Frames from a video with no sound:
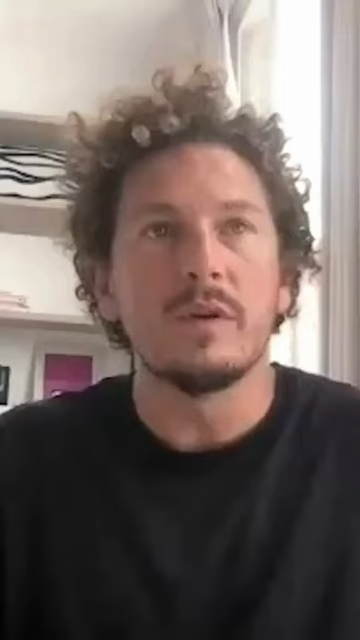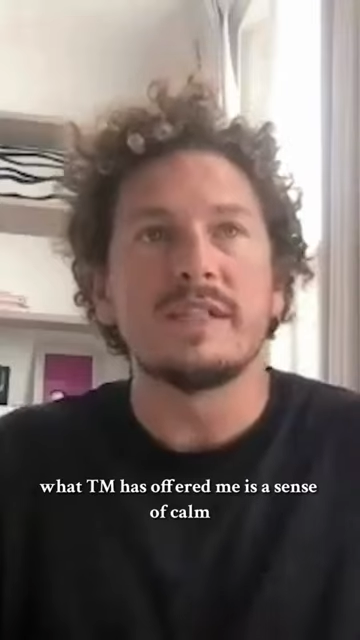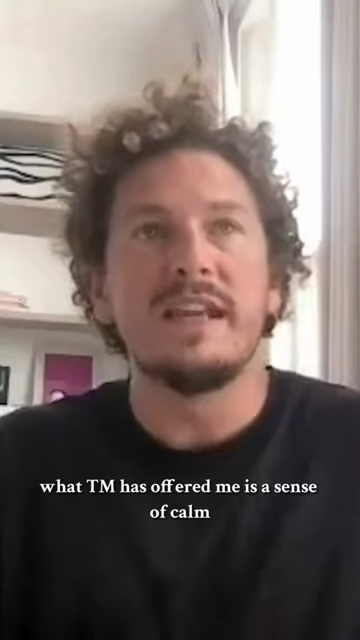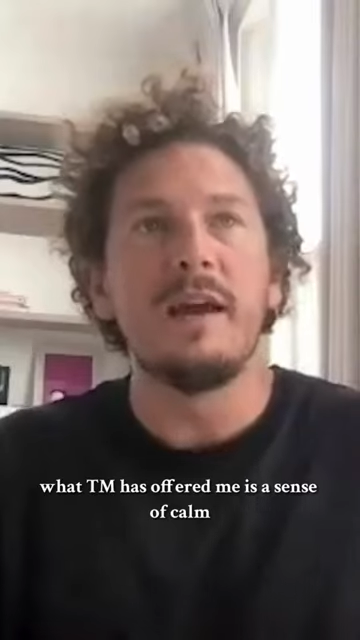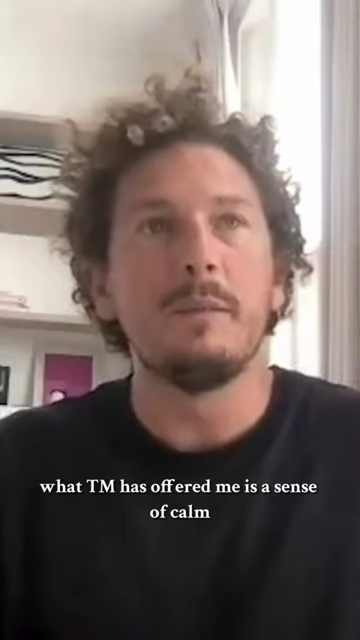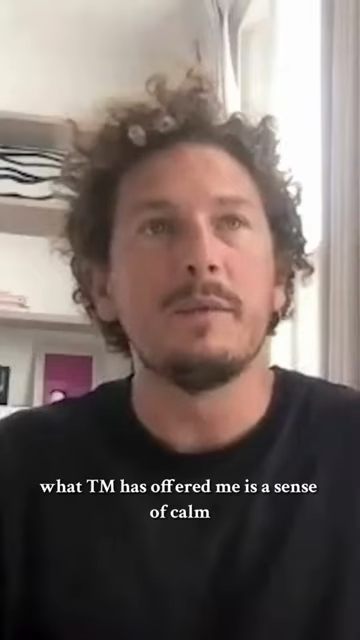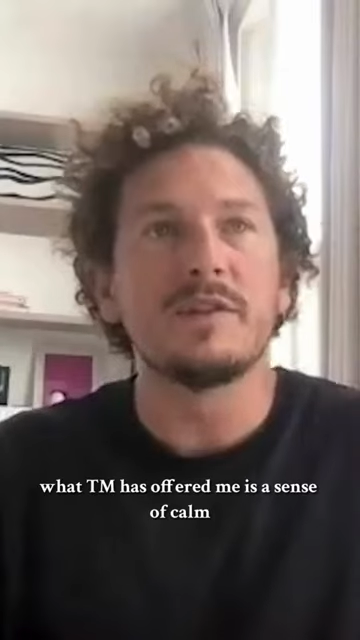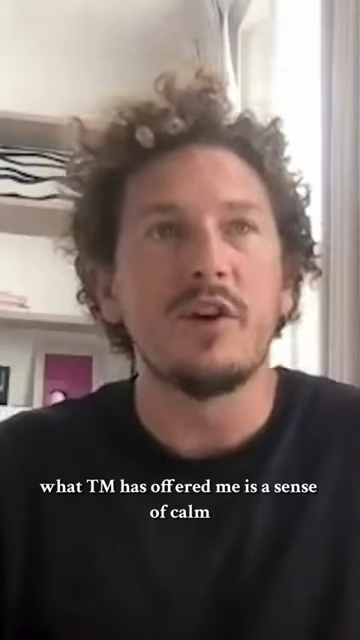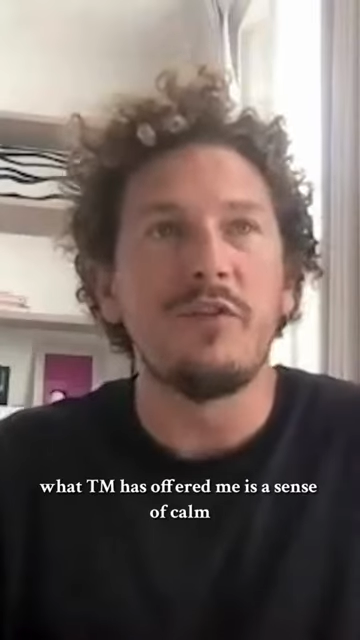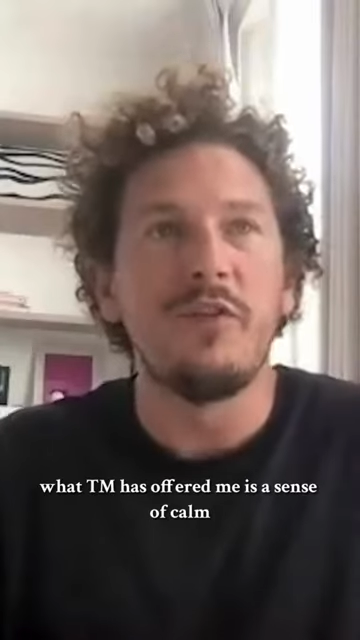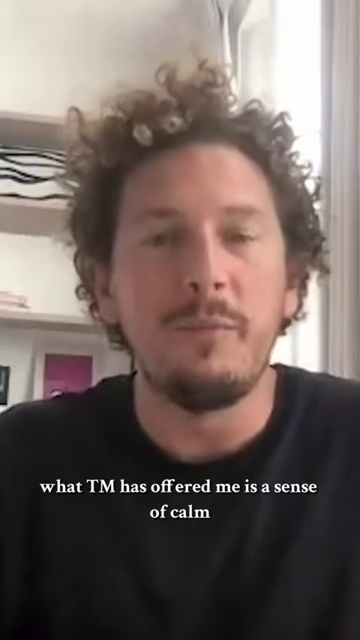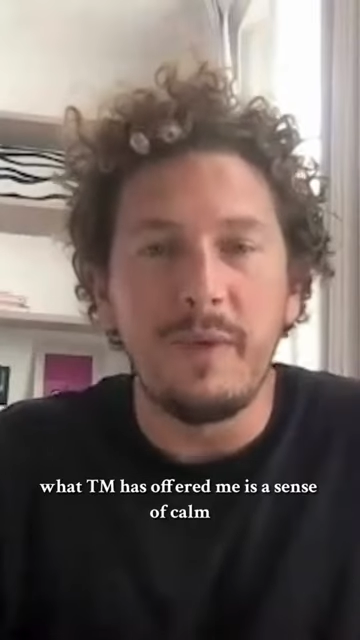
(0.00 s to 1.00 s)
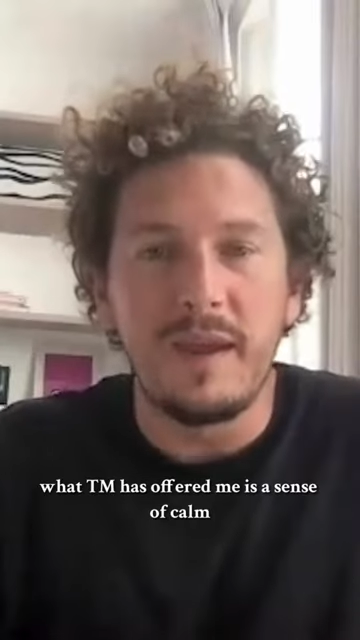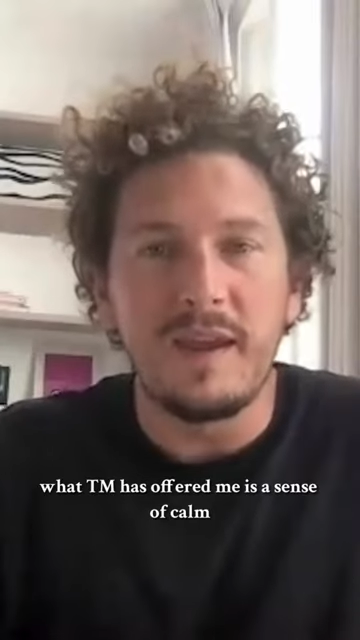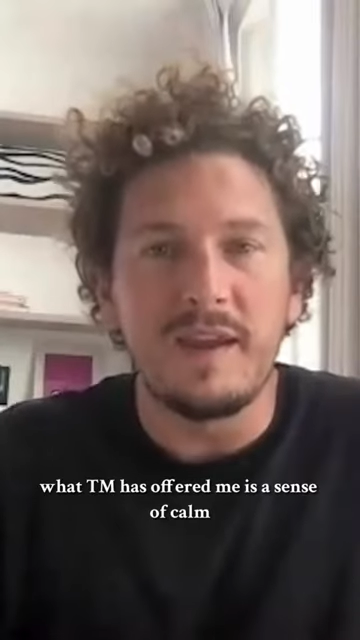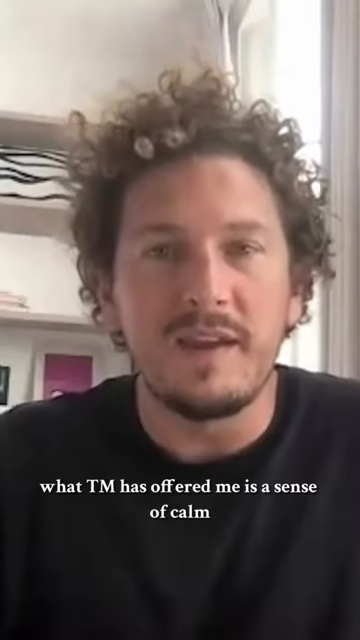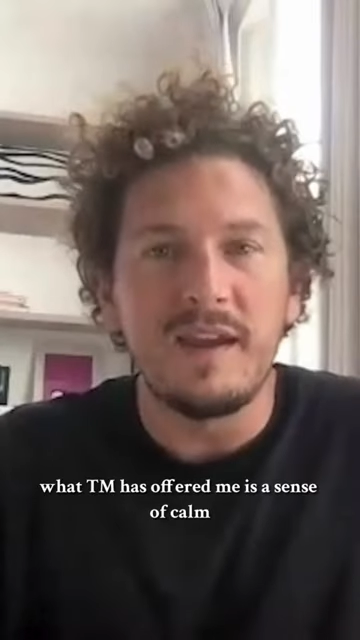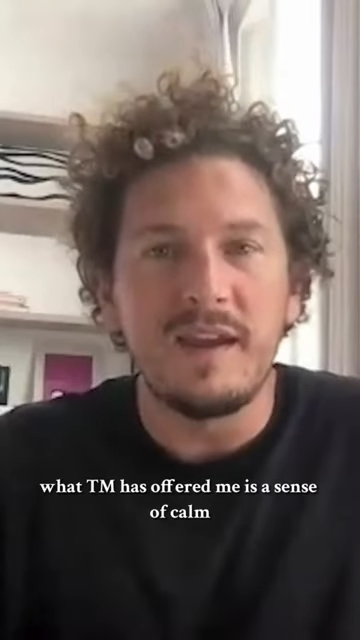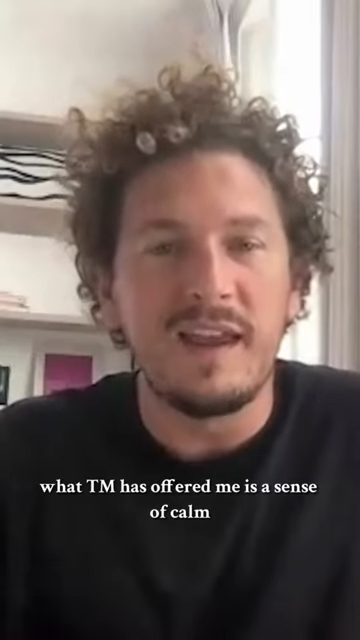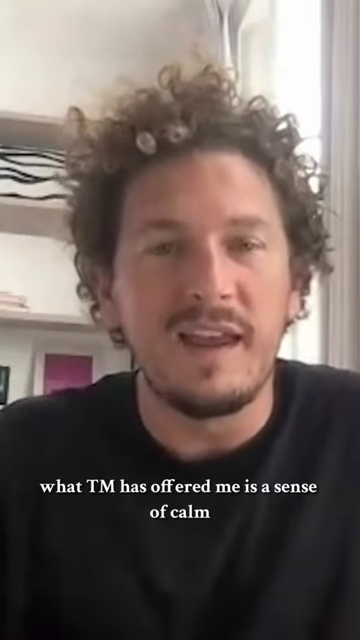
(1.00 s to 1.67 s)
what TM has offered me